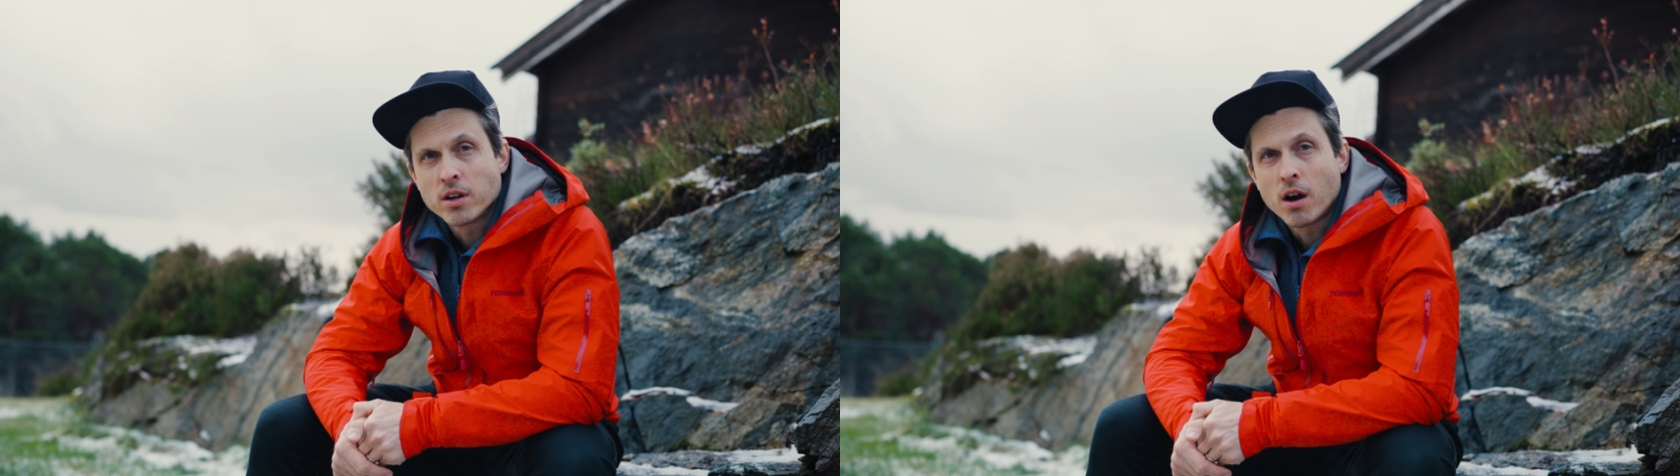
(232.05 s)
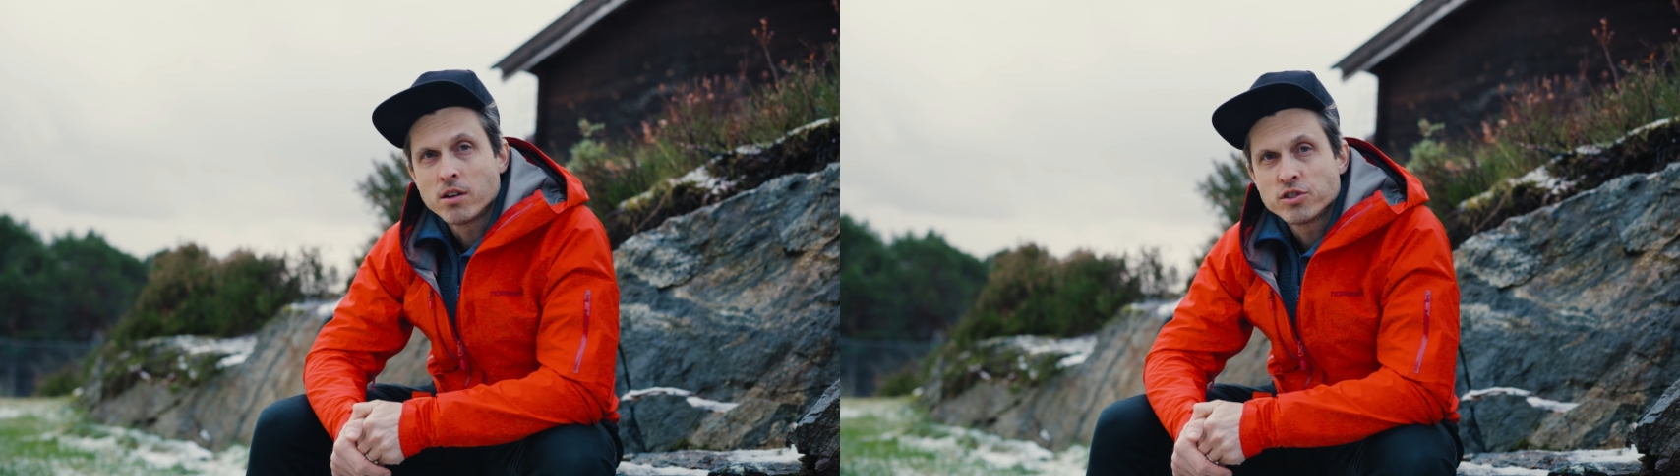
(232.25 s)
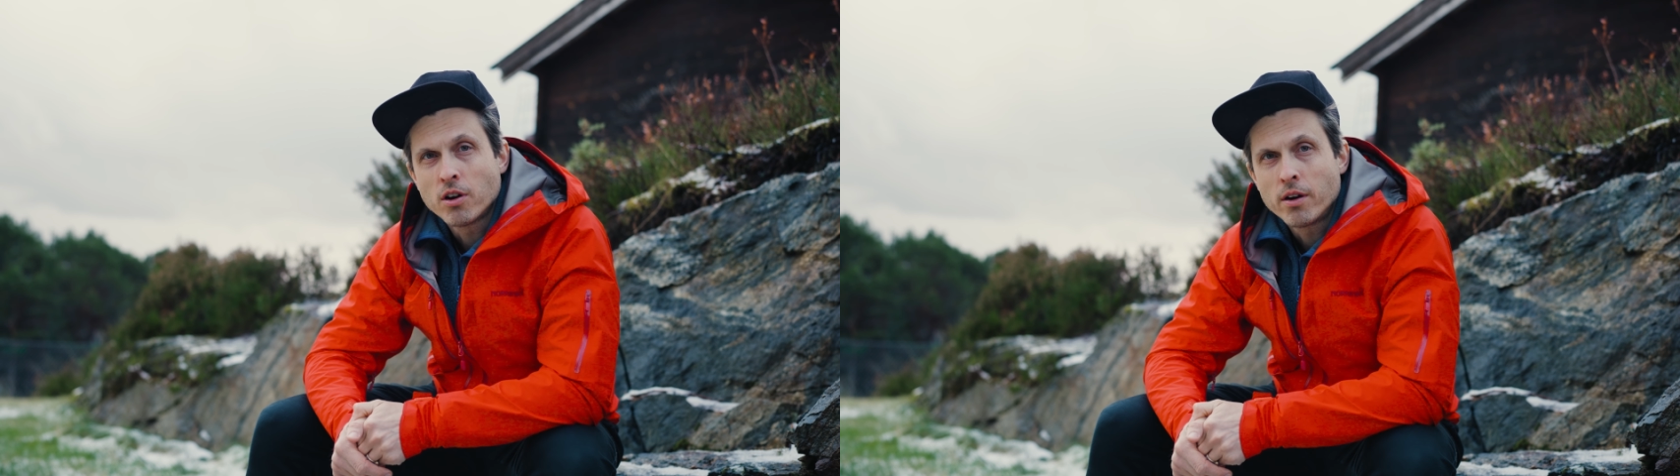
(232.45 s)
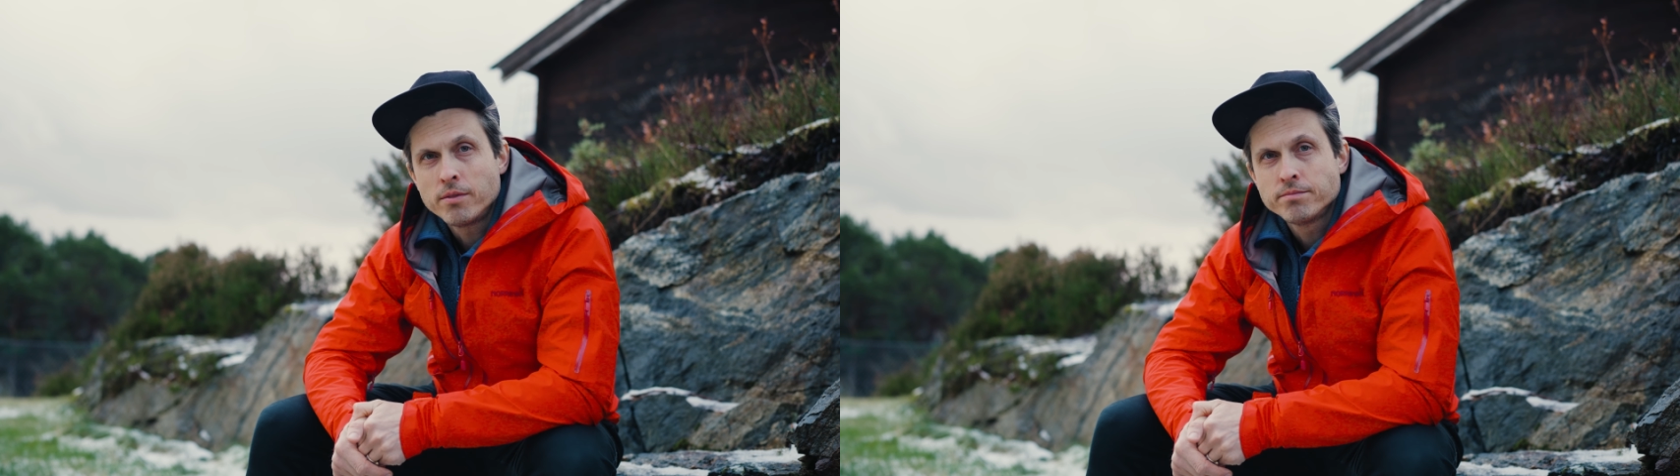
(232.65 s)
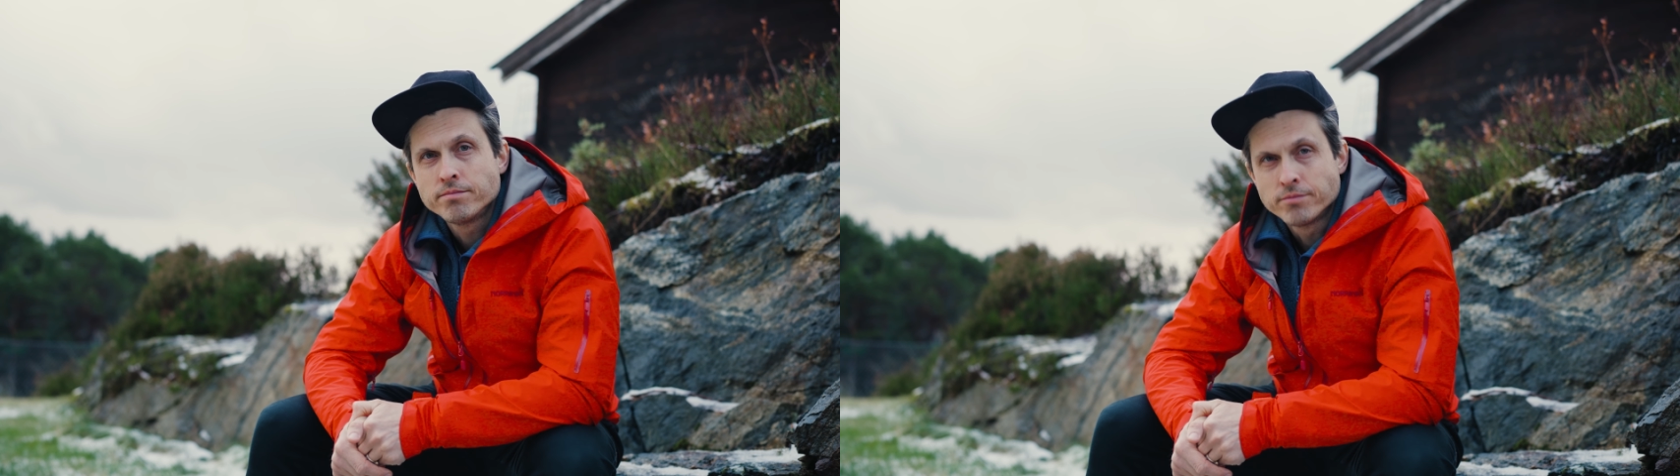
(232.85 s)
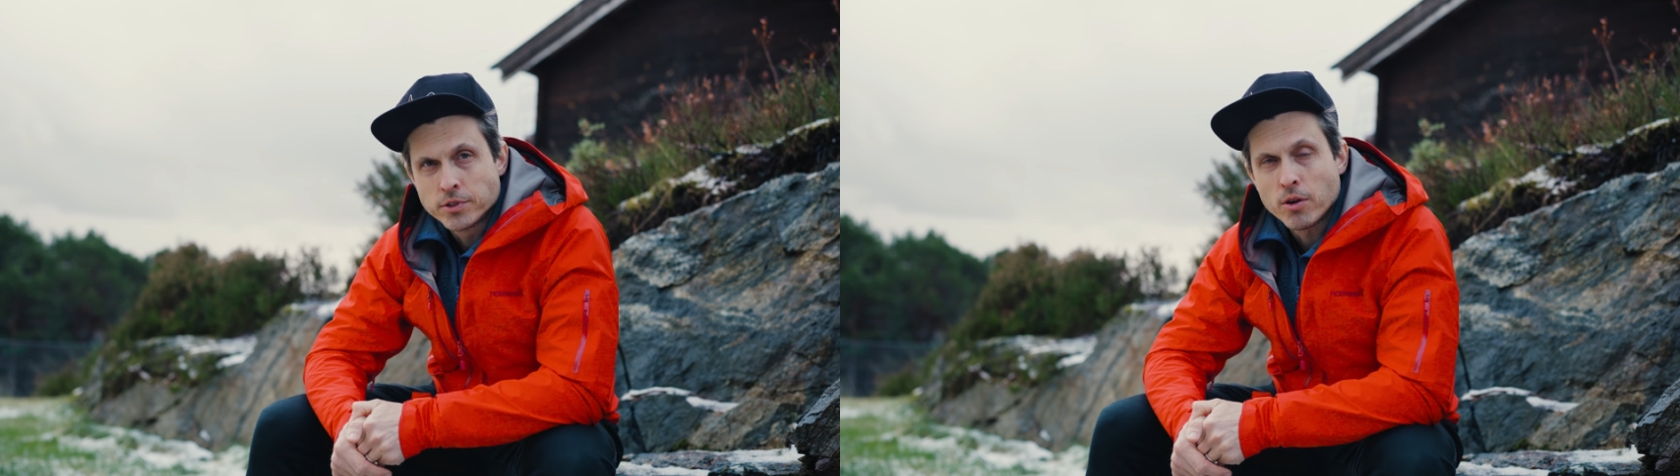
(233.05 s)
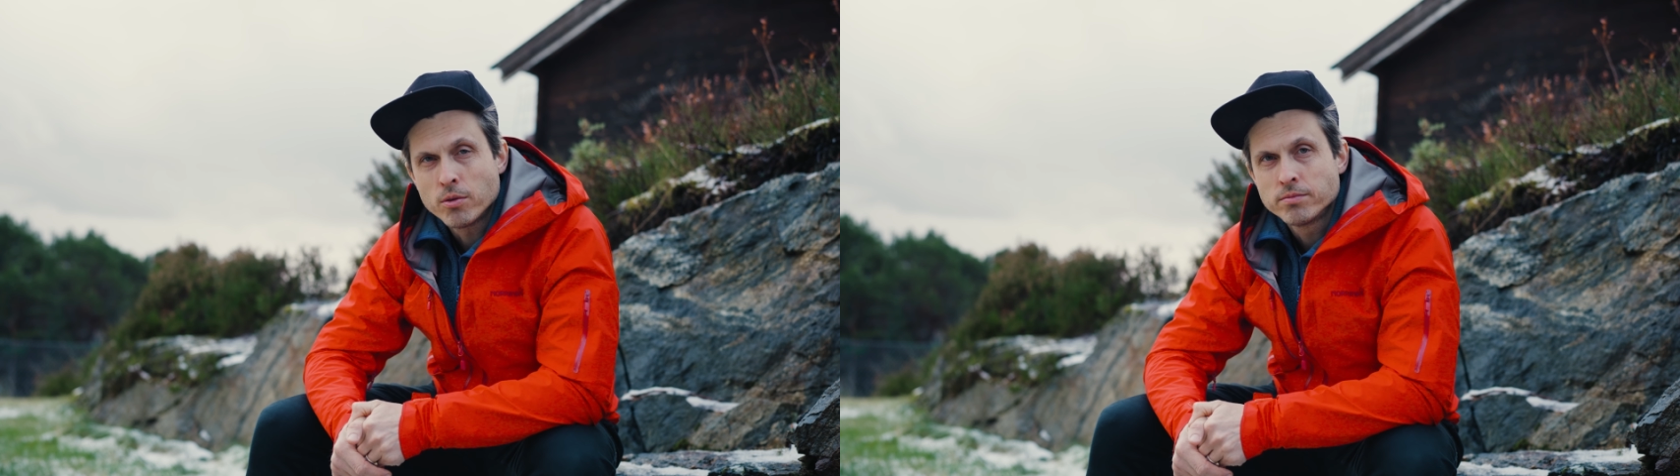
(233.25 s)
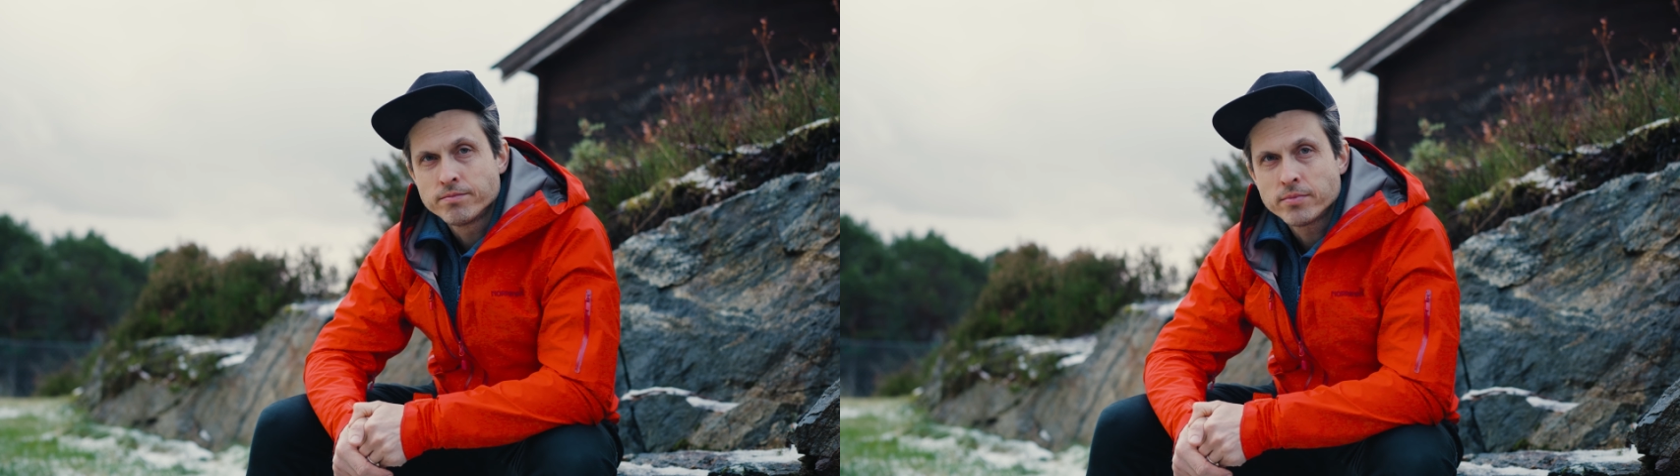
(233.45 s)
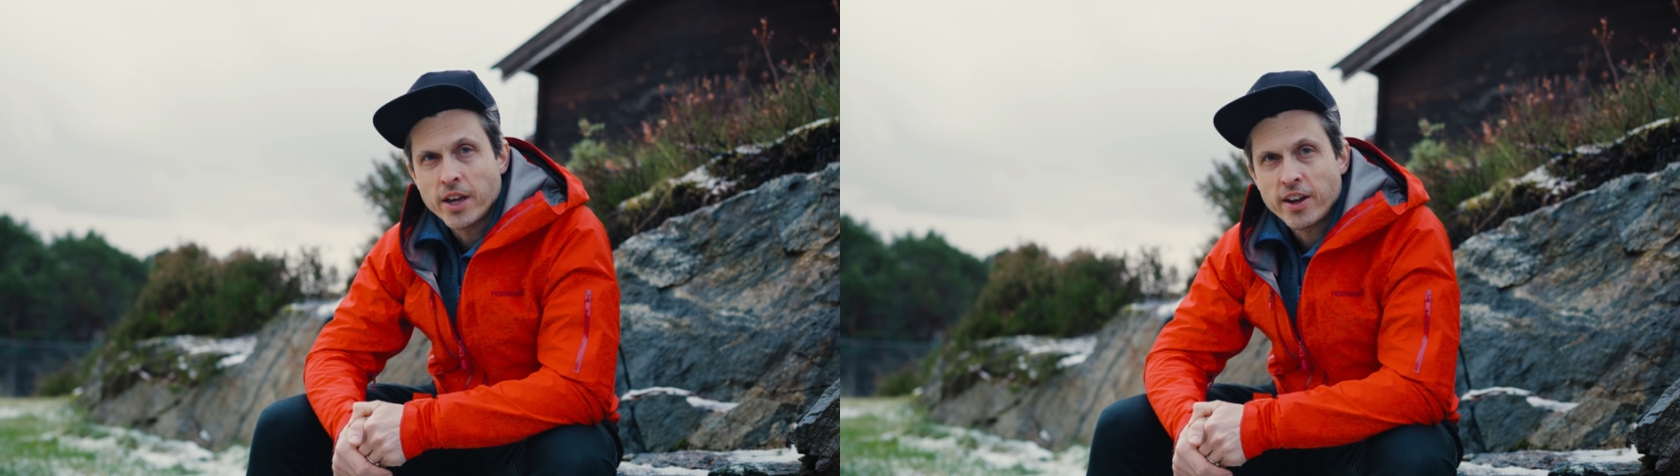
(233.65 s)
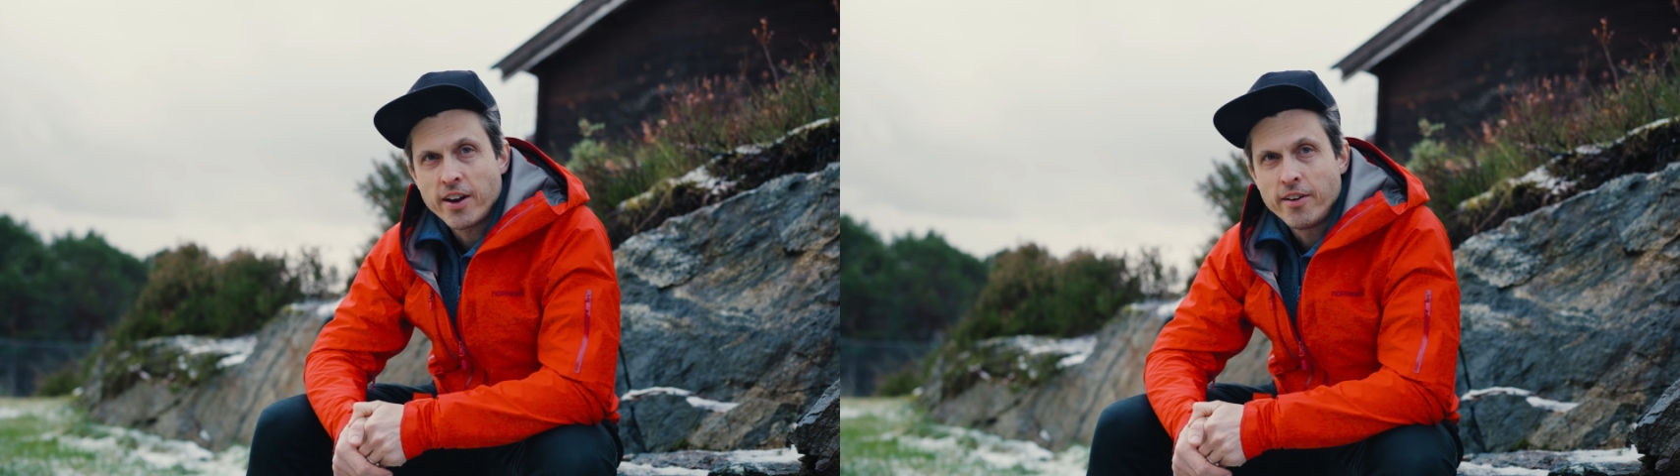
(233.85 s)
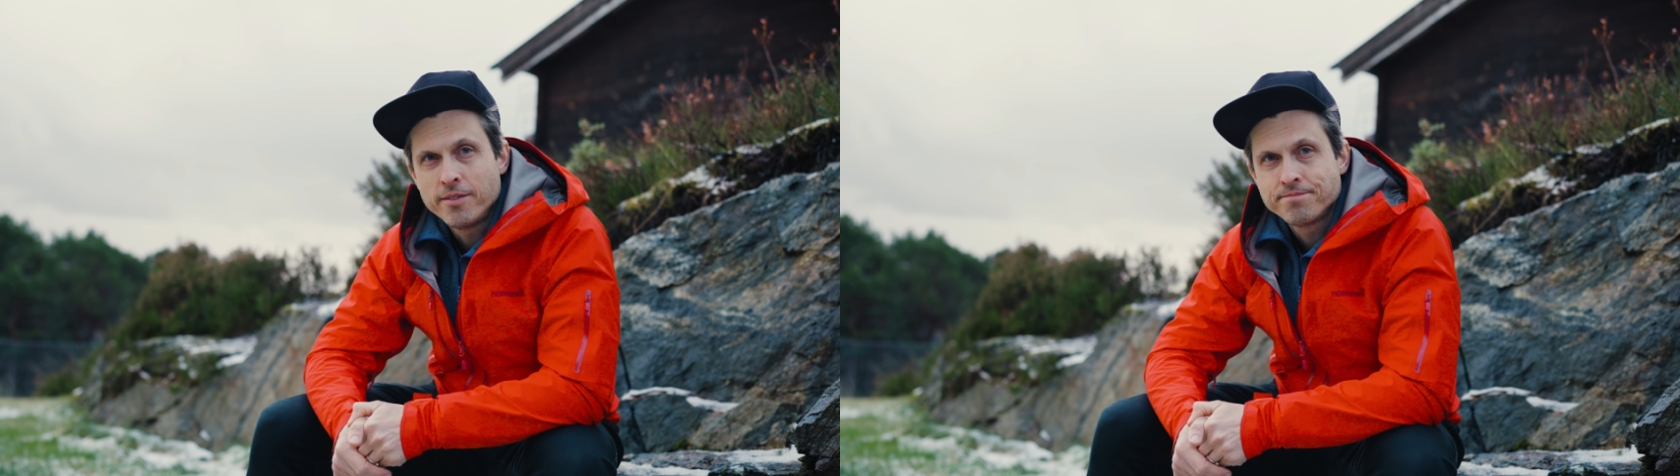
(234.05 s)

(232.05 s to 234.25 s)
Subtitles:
cons are. So take care.